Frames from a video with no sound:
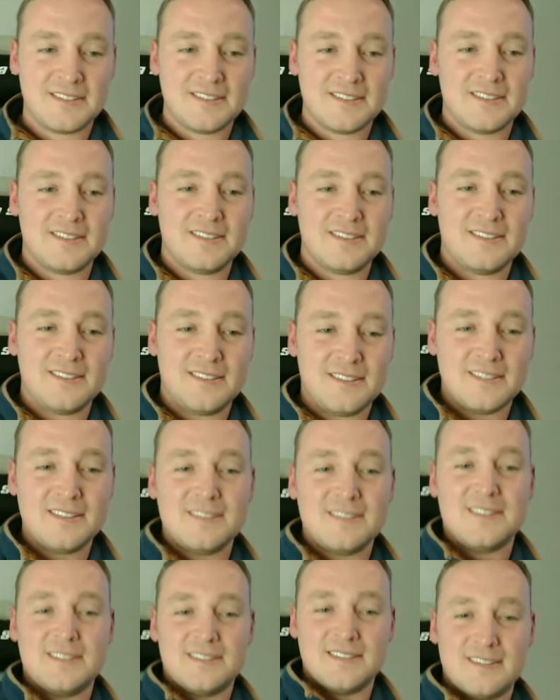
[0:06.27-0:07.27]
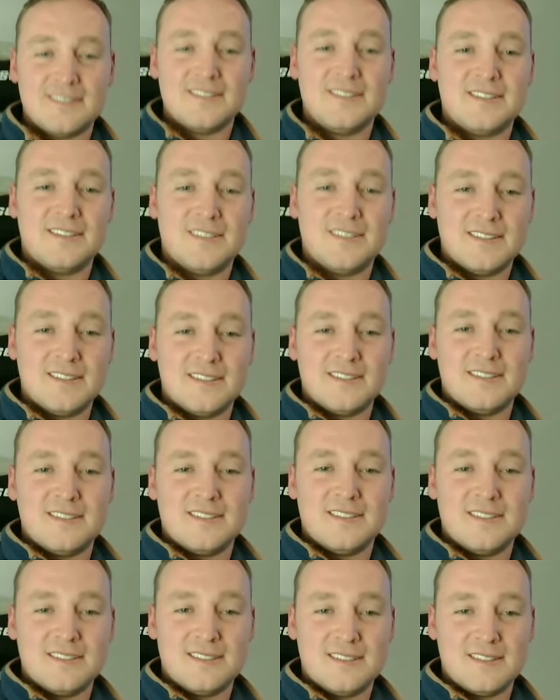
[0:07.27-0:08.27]

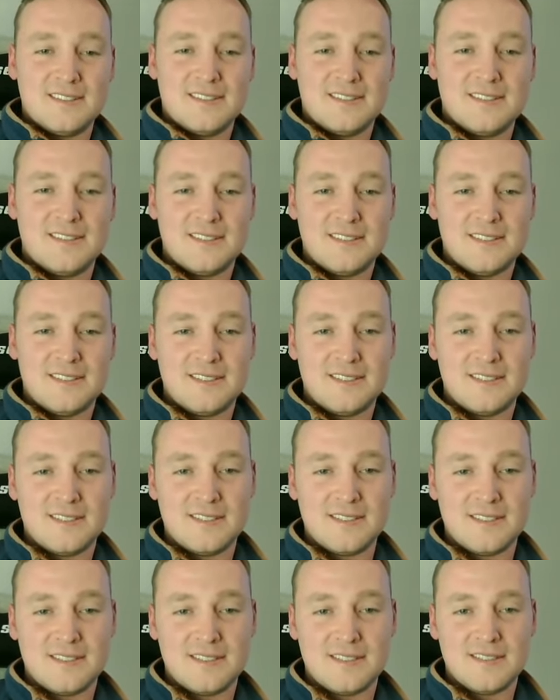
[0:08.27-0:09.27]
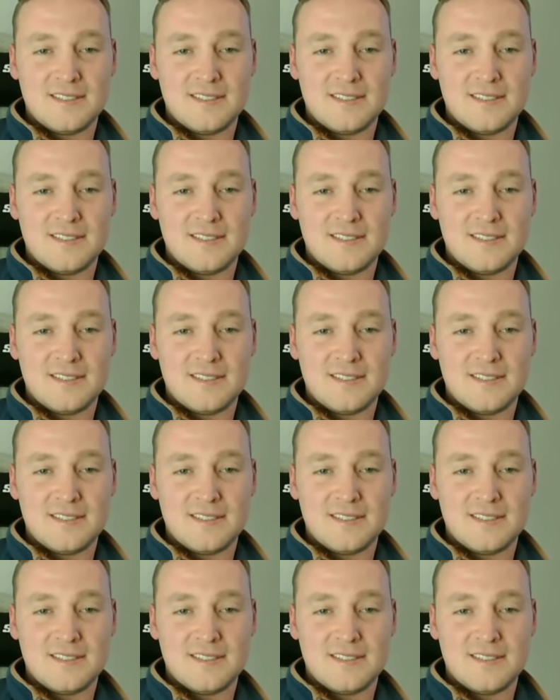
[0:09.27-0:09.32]
(not speaking)